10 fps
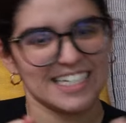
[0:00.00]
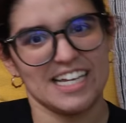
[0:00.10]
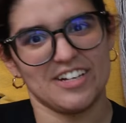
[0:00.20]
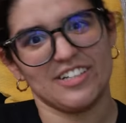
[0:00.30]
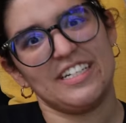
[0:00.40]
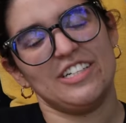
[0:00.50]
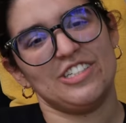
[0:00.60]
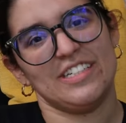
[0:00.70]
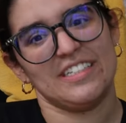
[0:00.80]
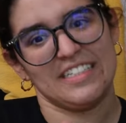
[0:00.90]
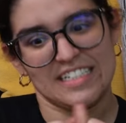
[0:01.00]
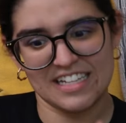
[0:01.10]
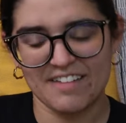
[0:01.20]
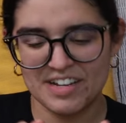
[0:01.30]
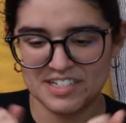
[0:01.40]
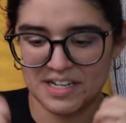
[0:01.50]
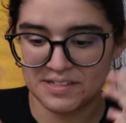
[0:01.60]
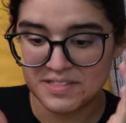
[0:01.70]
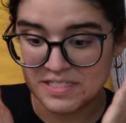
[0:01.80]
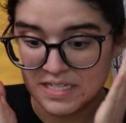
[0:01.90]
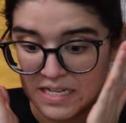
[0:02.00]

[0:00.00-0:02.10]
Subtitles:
get your attention. Does that make sense?